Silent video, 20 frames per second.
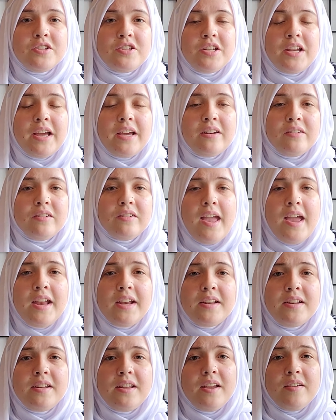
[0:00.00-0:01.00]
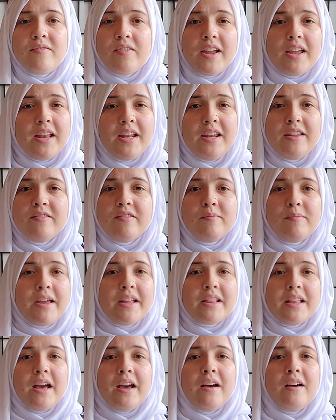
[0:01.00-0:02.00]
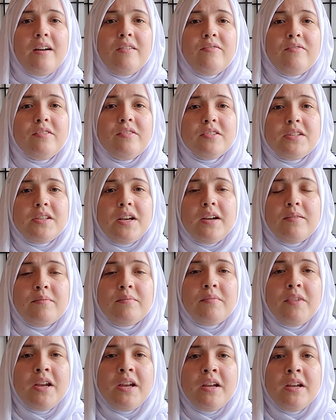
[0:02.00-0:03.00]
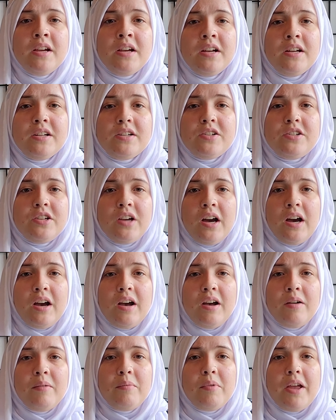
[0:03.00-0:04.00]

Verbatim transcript: channel, and if I can even make that a full-time job.